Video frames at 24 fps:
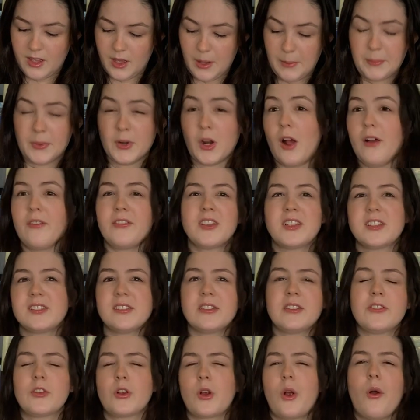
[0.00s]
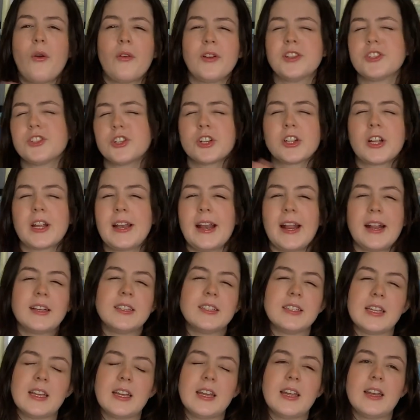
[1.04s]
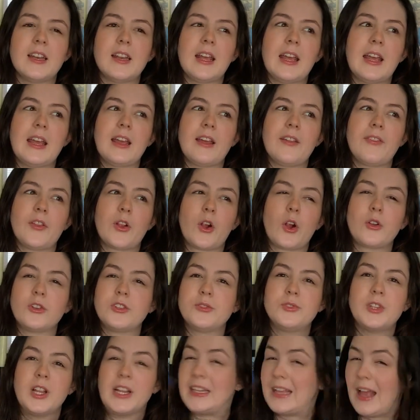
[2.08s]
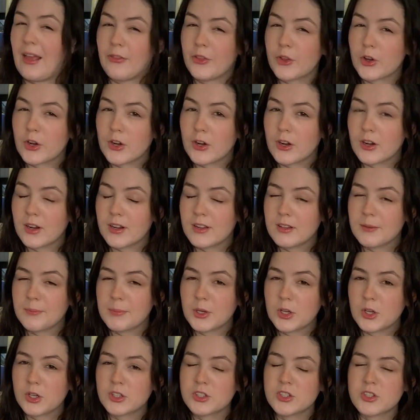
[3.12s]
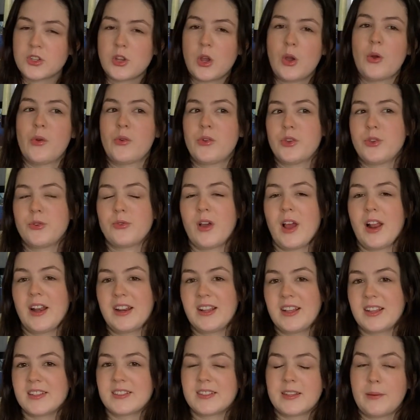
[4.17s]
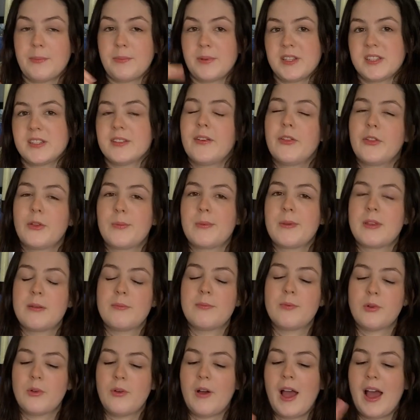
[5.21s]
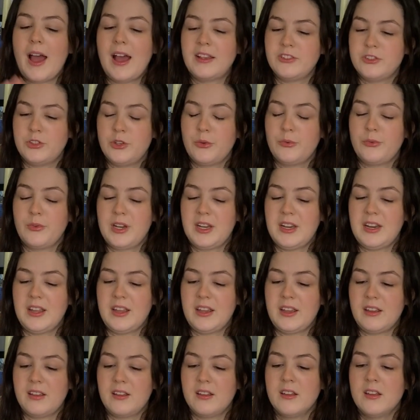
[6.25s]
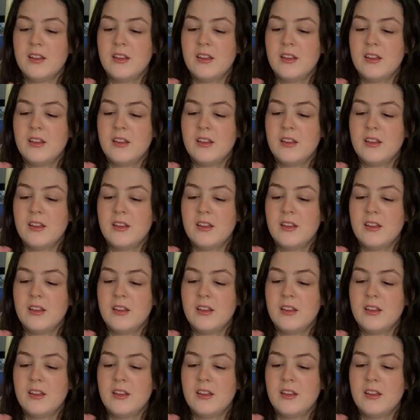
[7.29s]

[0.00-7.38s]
But obviously they're all interconnected and they're together in the book, so you kind of get snippets of other people as you're reading